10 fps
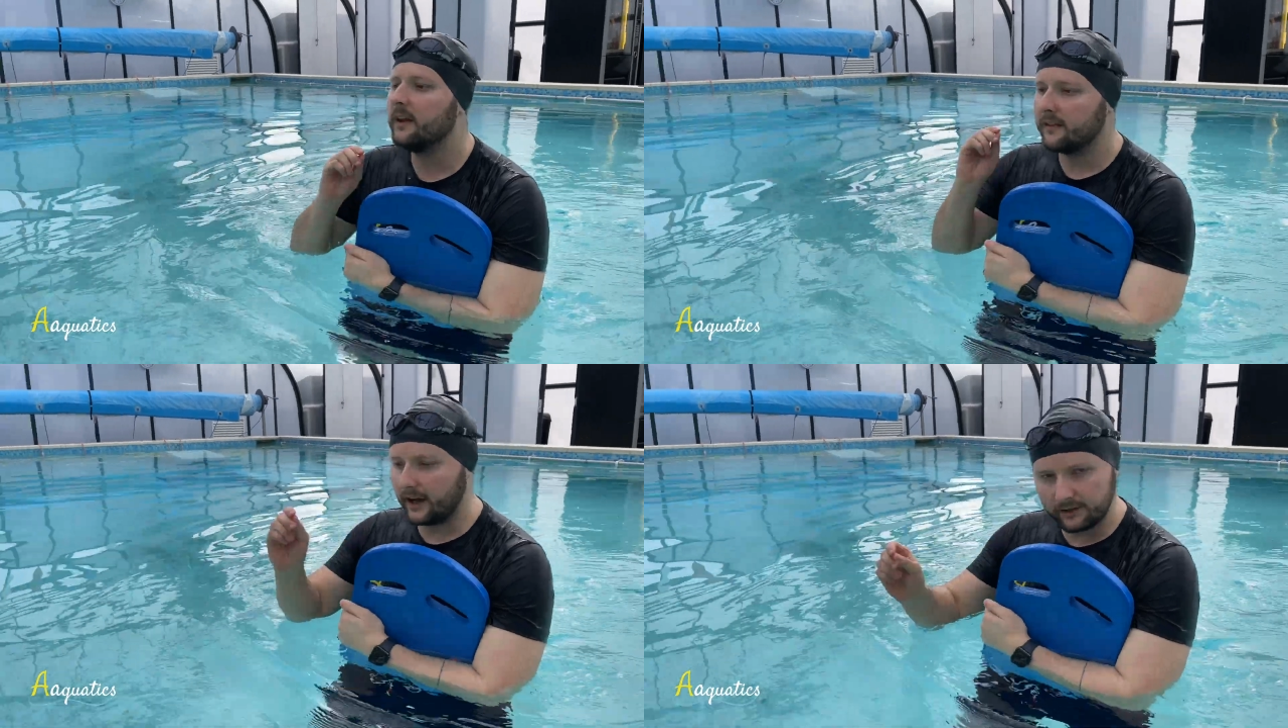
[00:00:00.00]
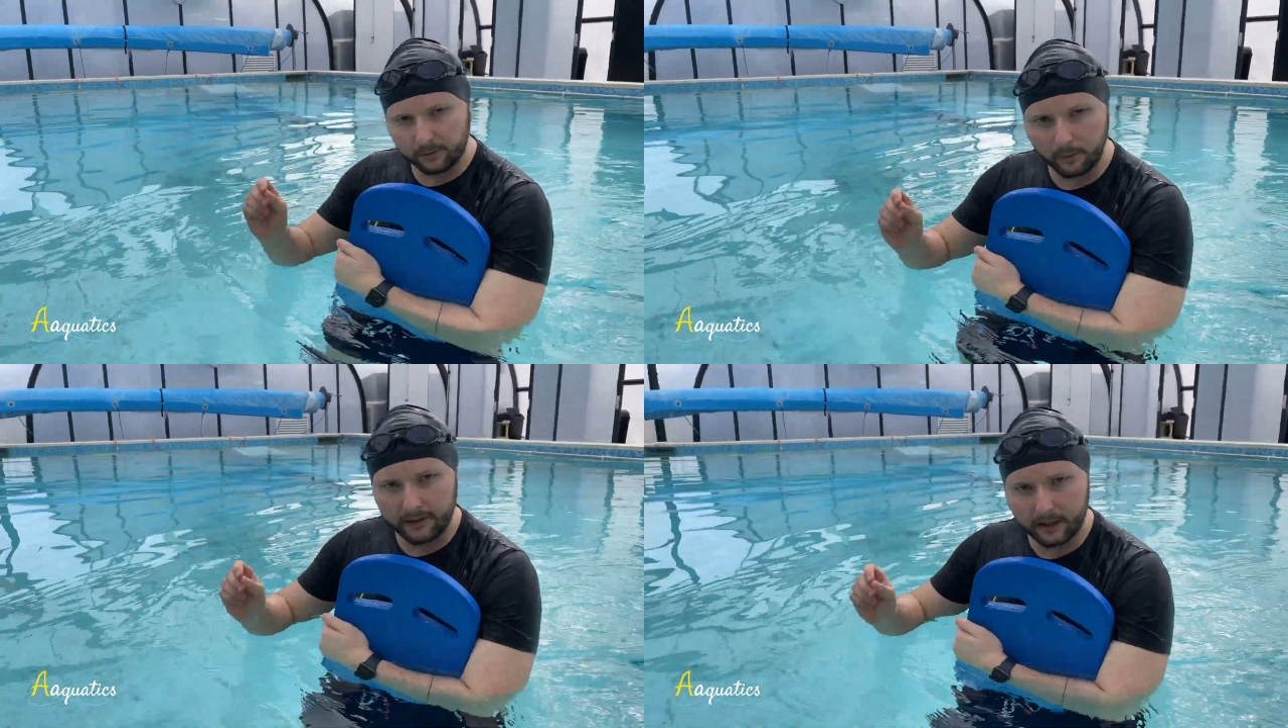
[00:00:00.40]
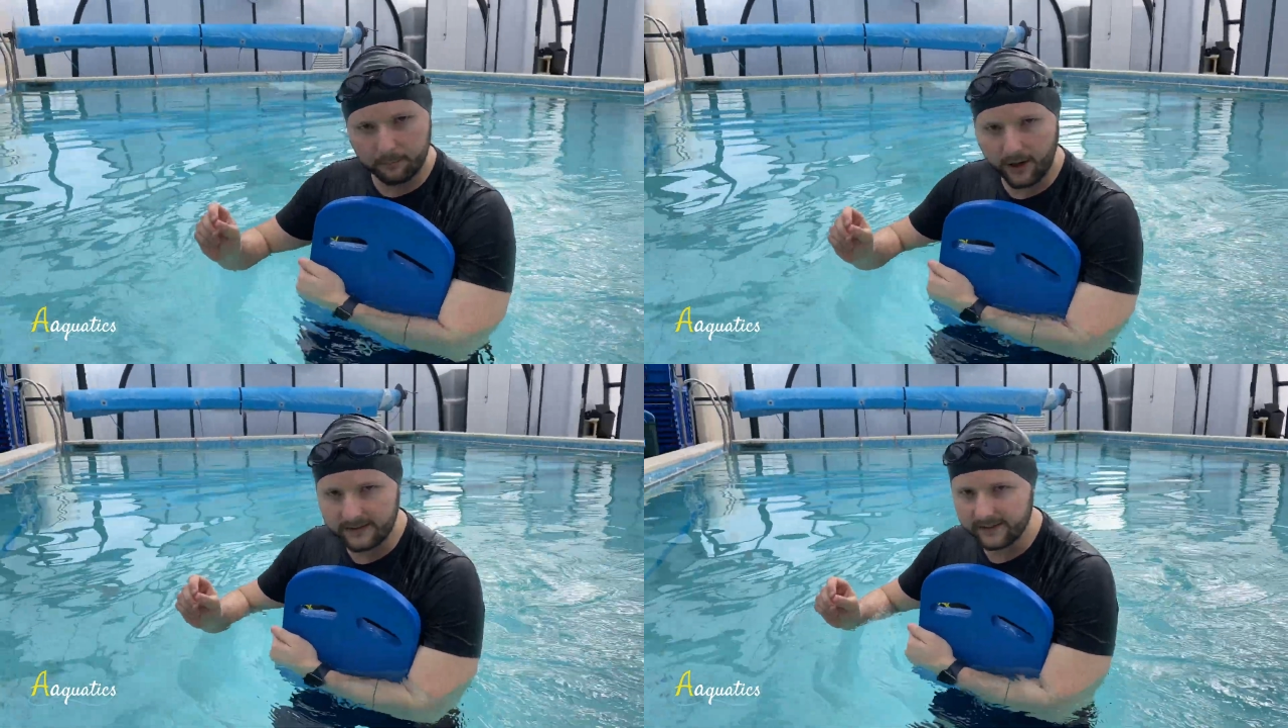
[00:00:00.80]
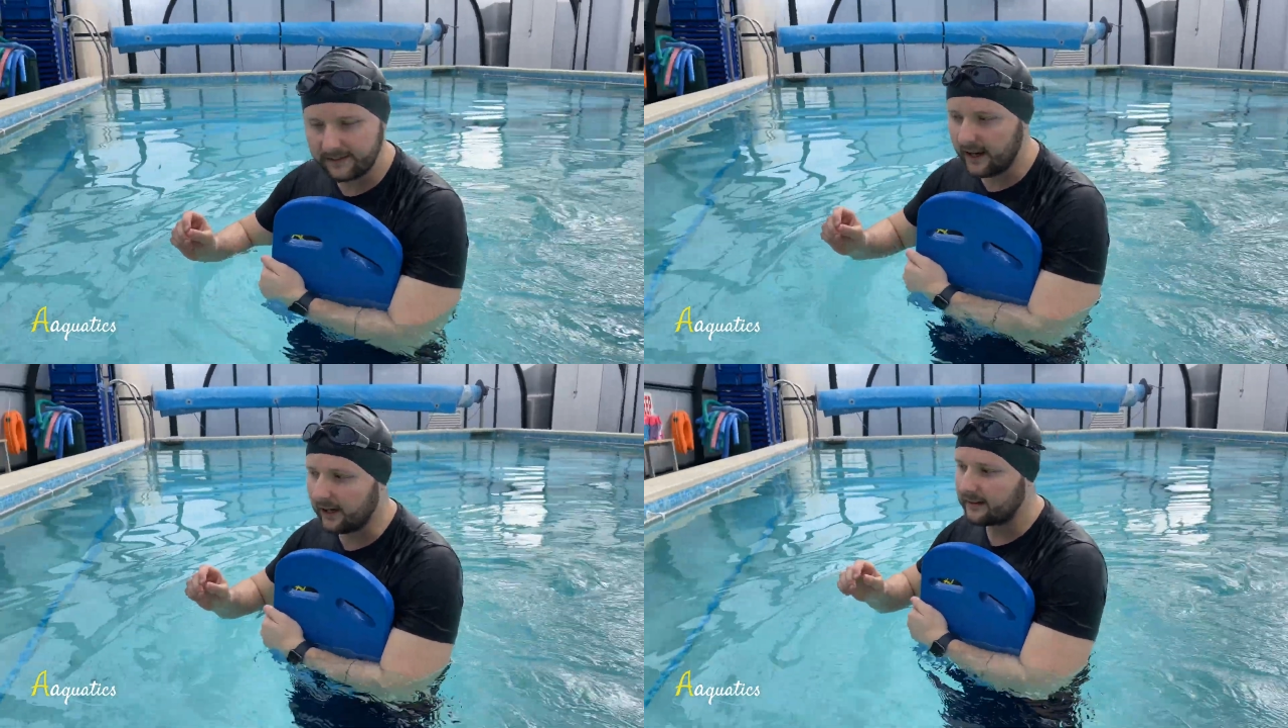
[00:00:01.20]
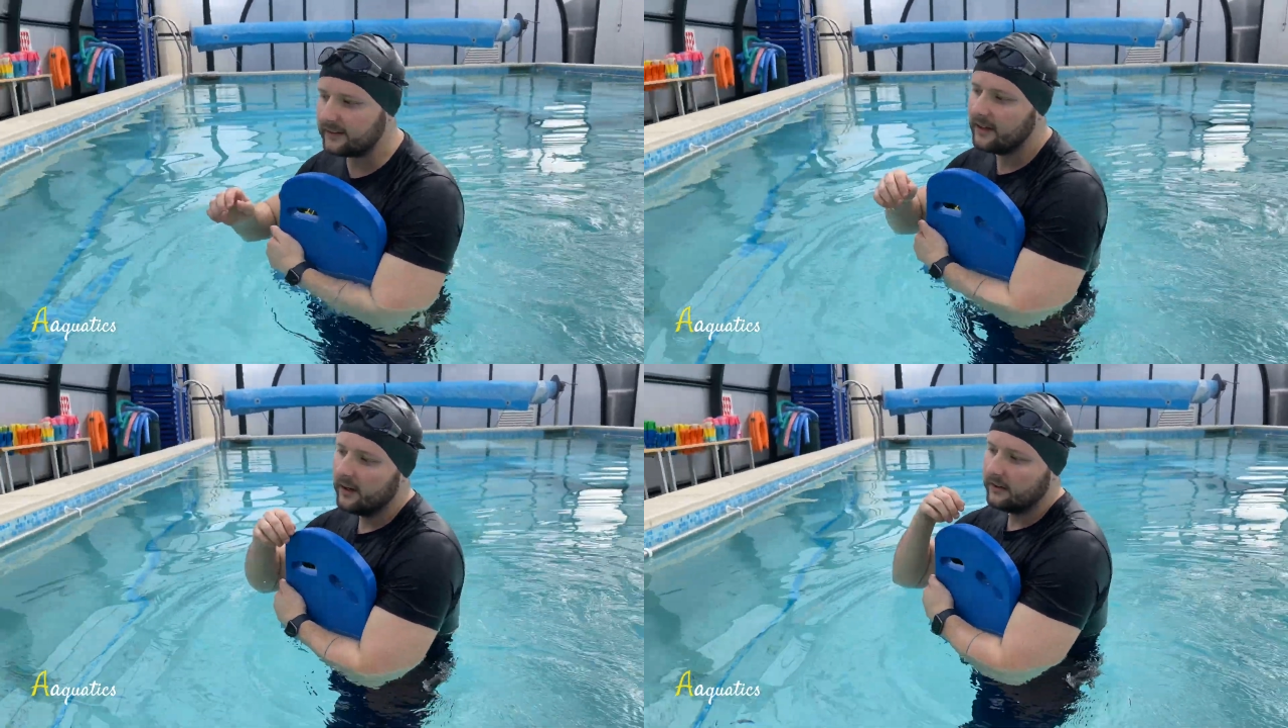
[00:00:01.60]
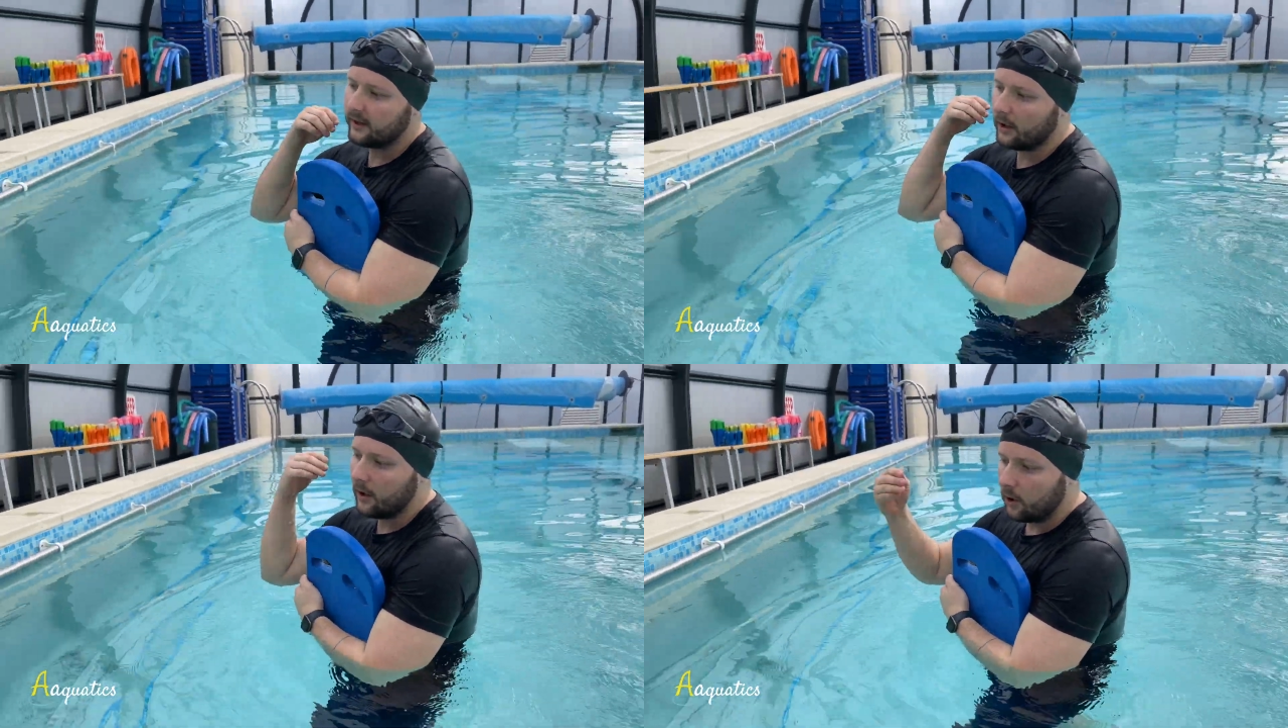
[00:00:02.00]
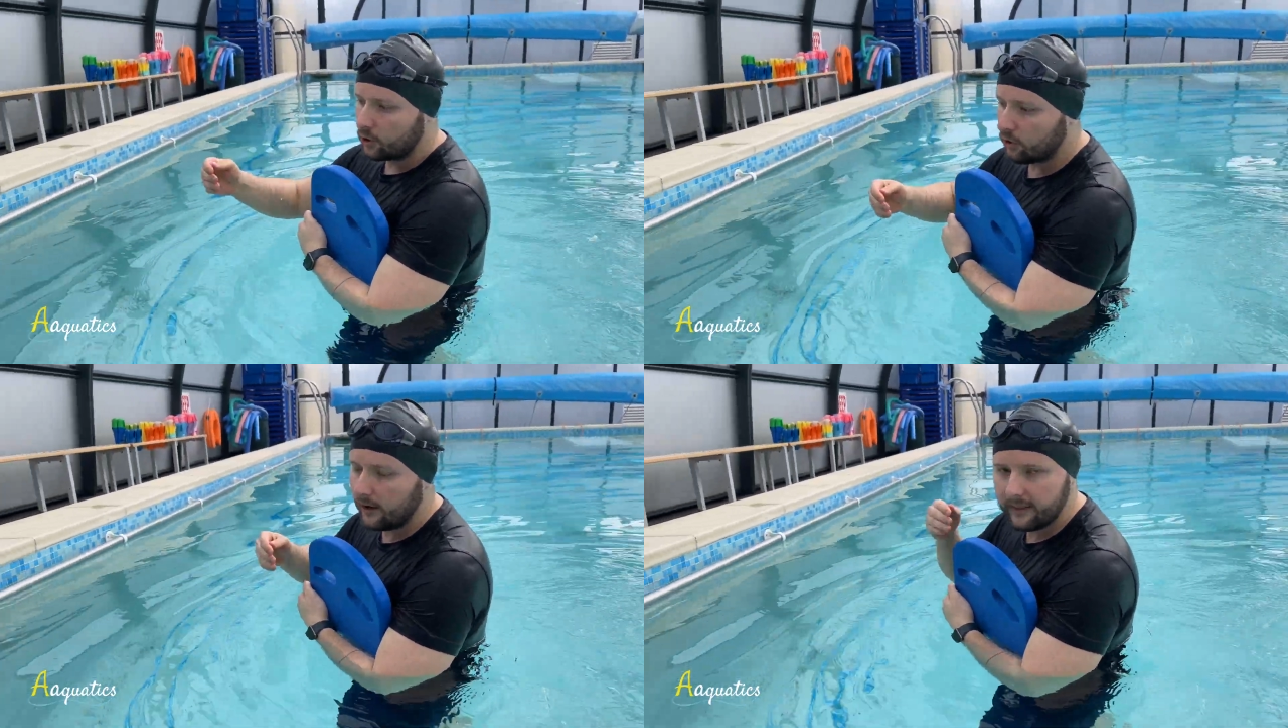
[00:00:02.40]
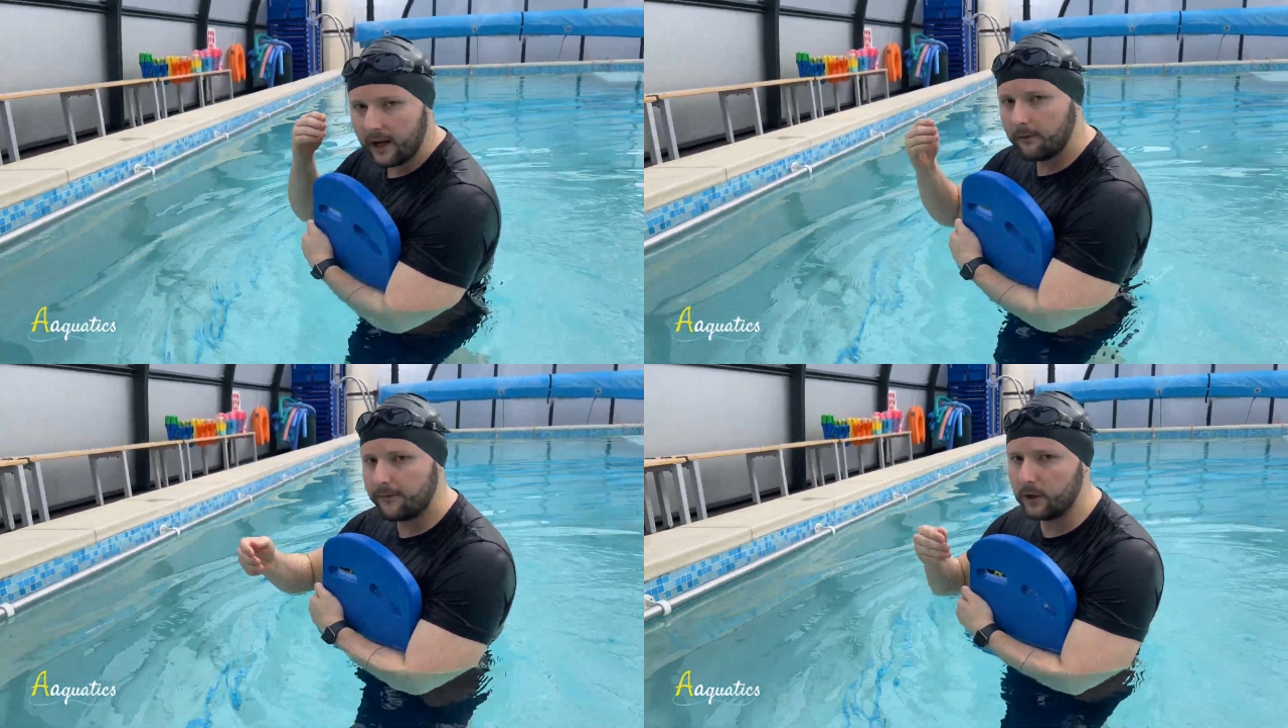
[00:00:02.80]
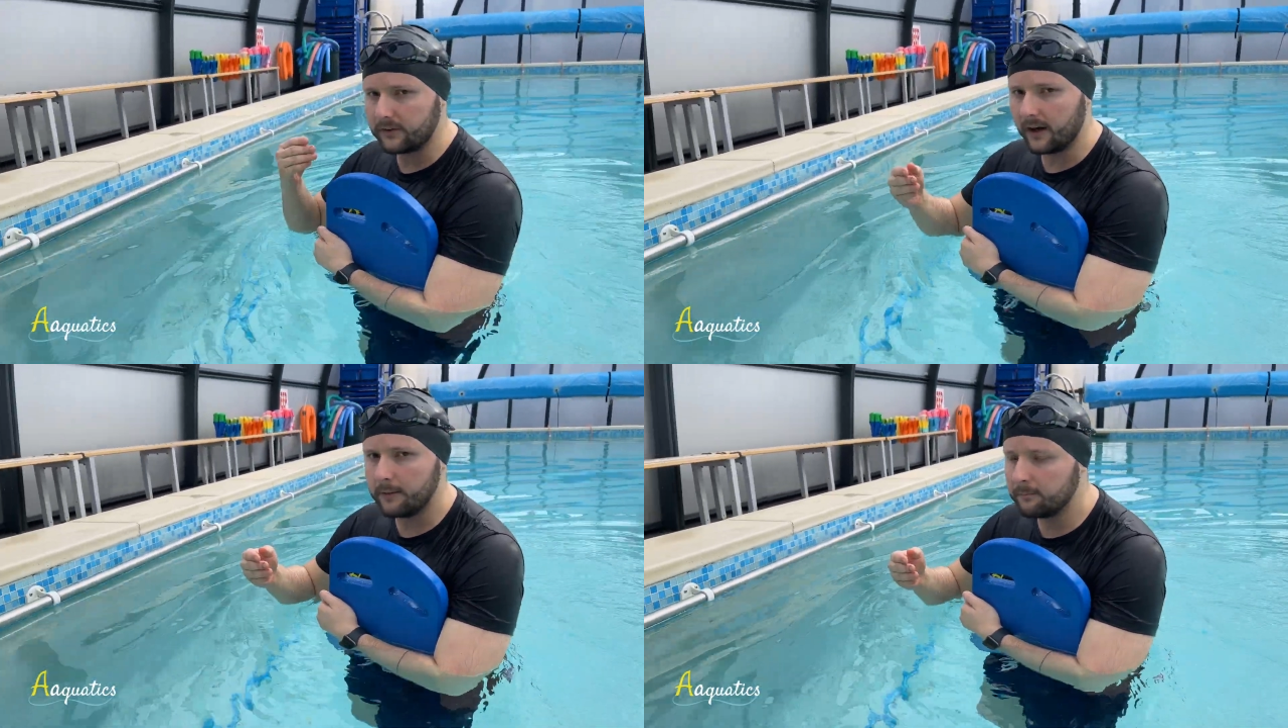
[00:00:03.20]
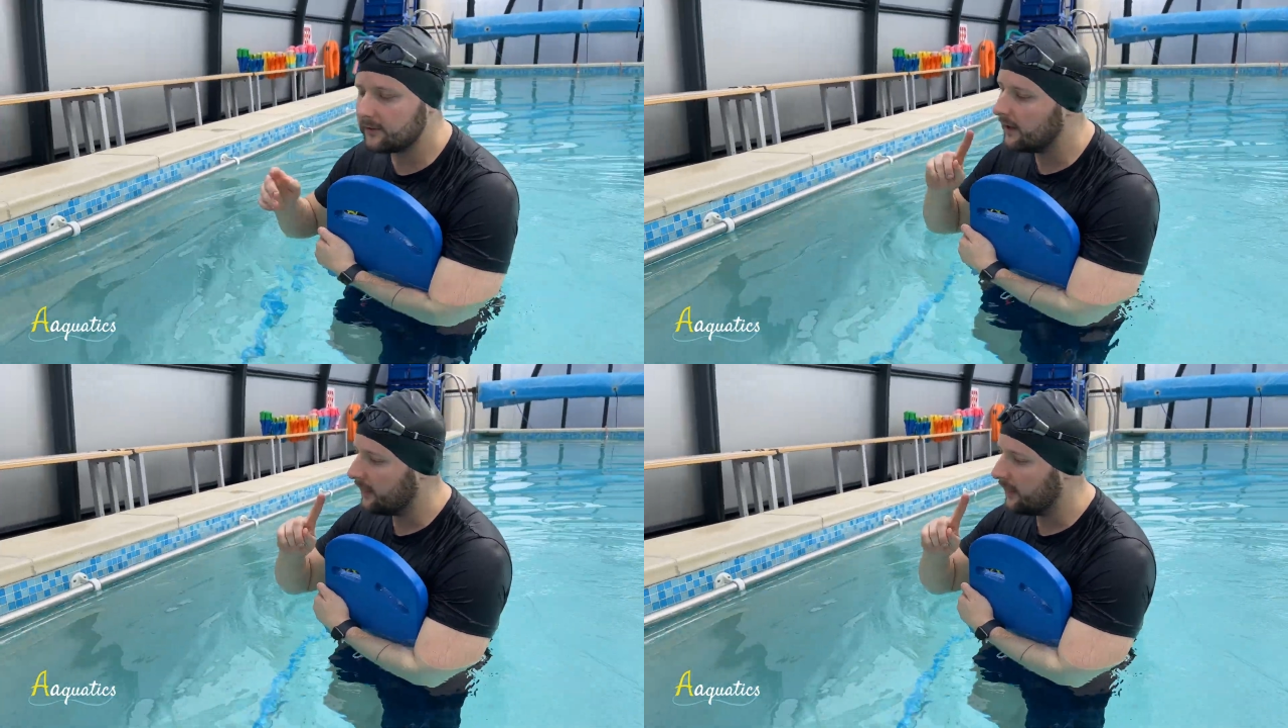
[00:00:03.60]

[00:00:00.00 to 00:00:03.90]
That's what we're going to practice next. So try that a few times,